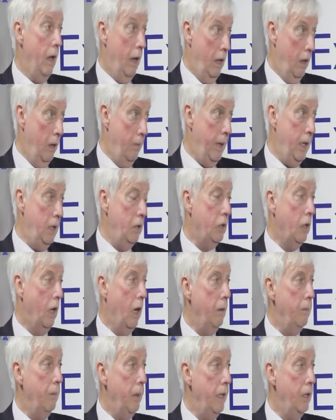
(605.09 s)
In the
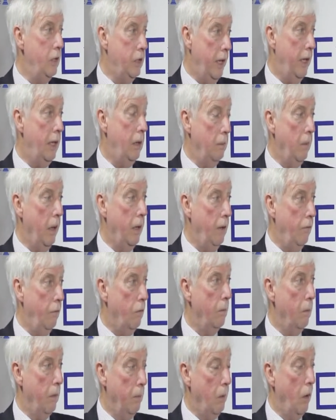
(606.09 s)
meantime, he's getting money
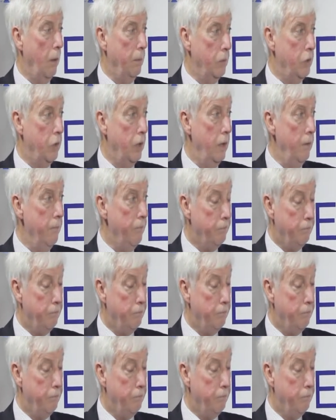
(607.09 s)
from the property,